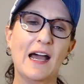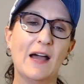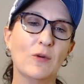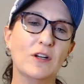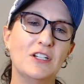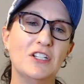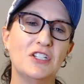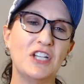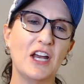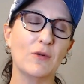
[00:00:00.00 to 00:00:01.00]
I wanted to
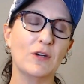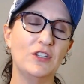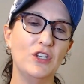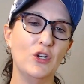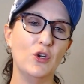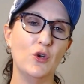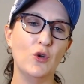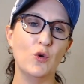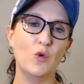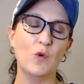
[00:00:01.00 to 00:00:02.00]
share with
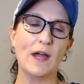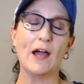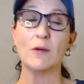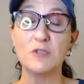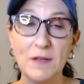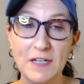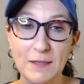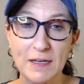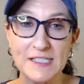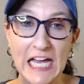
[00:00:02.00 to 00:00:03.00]
you how I'm
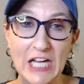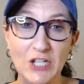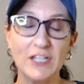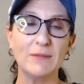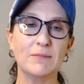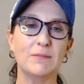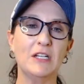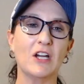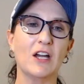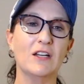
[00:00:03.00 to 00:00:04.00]
spending my Saturday,
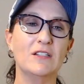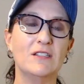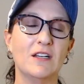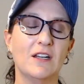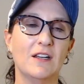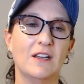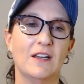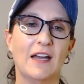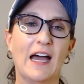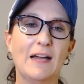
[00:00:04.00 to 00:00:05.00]
because
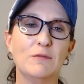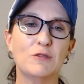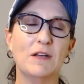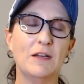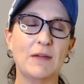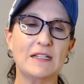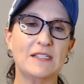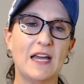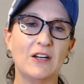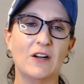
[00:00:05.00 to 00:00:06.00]
I'm spending my
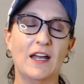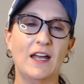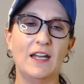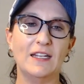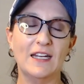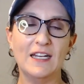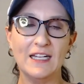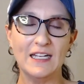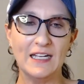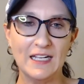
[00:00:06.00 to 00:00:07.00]
Saturday
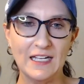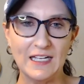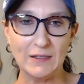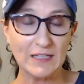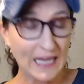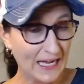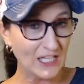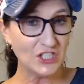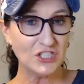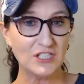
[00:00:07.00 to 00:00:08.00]
getting
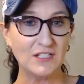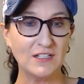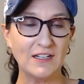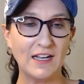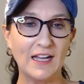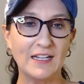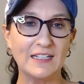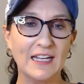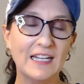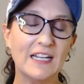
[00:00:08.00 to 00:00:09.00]
engaged
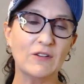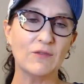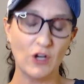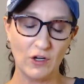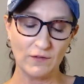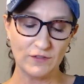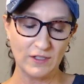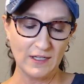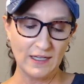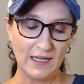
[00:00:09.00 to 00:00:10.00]
and getting involved.
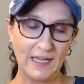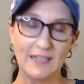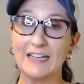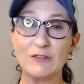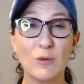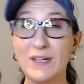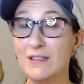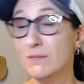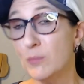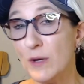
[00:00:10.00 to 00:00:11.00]
And that's what
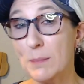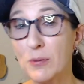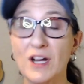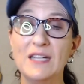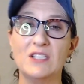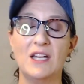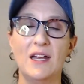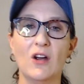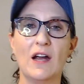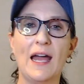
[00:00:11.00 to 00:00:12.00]
we preach
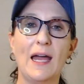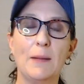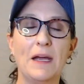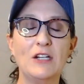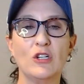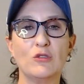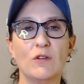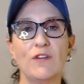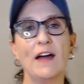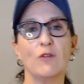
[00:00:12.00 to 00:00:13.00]
here at Patriots
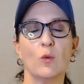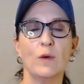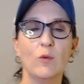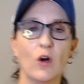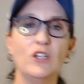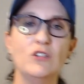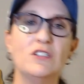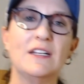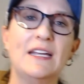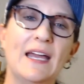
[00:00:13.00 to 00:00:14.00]
Revival. We want you
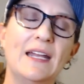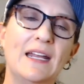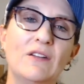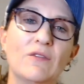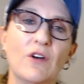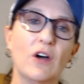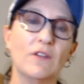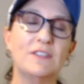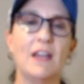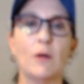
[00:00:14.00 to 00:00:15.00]
to get
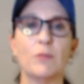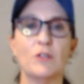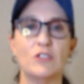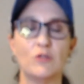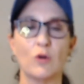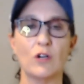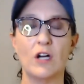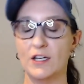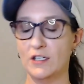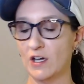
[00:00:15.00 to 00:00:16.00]
involved to help restore
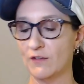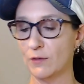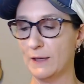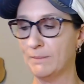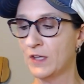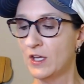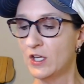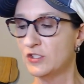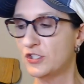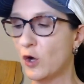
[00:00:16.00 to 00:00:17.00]
God to government.
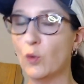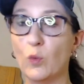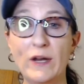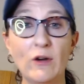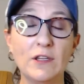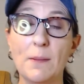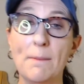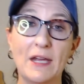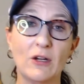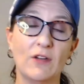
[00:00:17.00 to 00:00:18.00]
So we're in the
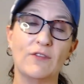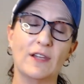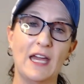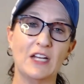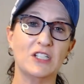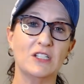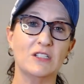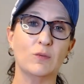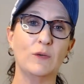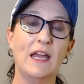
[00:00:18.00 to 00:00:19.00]
middle of
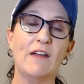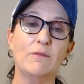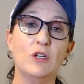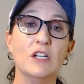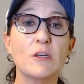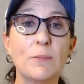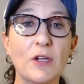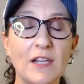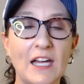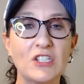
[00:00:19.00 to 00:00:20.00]
elections. We have
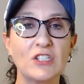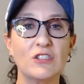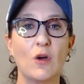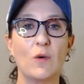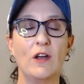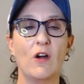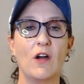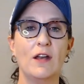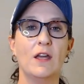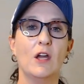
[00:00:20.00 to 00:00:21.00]
municipal elections going
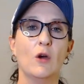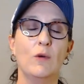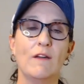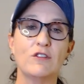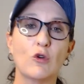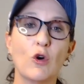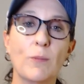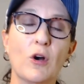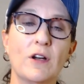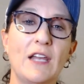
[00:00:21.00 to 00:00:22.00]
on. We have school
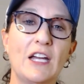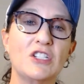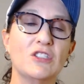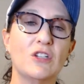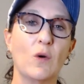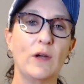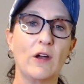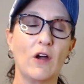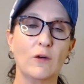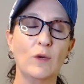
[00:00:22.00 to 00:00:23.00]
board elections going
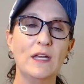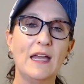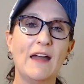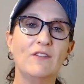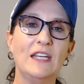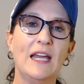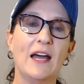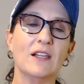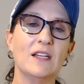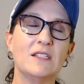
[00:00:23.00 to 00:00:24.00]
on. We have the
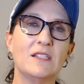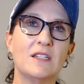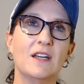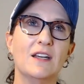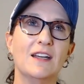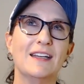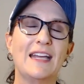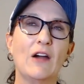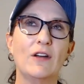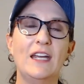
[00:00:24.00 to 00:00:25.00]
Ellis
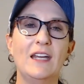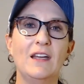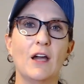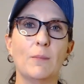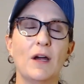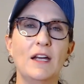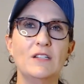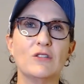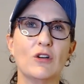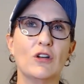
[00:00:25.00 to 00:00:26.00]
County
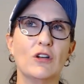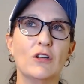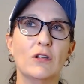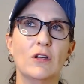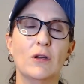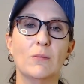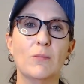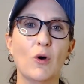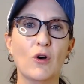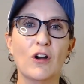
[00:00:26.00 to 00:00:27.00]
Appraisal
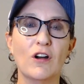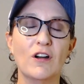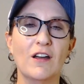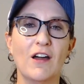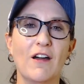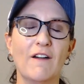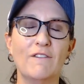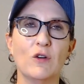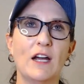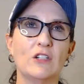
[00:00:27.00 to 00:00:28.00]
Board of
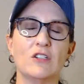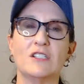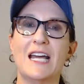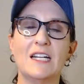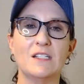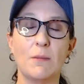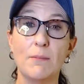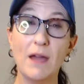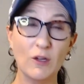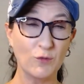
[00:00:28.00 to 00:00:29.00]
Directors. That is a
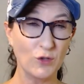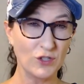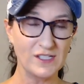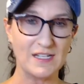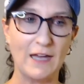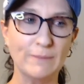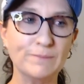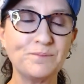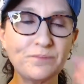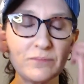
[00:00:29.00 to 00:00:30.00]
mouthful to say.
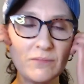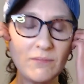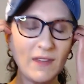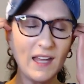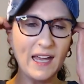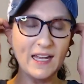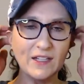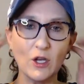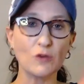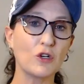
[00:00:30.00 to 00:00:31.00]

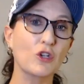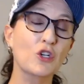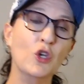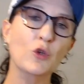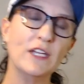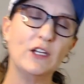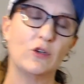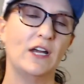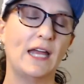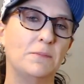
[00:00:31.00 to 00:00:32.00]
And those are newly
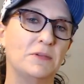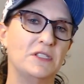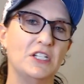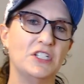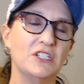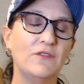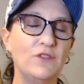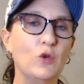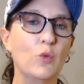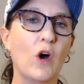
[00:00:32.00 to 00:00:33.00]
created positions. If
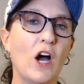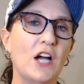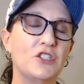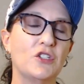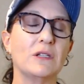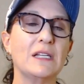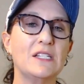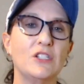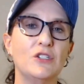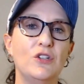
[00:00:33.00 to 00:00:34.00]
you watched or
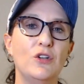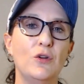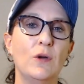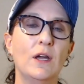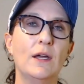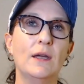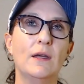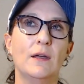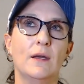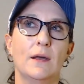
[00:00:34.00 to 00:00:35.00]
listened to
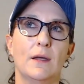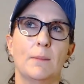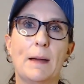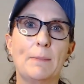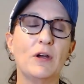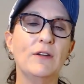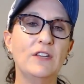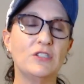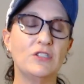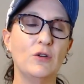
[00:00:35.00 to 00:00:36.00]
my
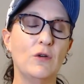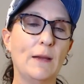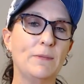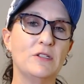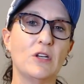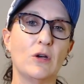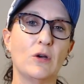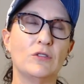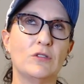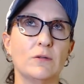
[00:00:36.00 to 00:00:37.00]
previous two
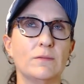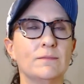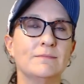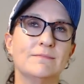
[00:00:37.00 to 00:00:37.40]
episodes, or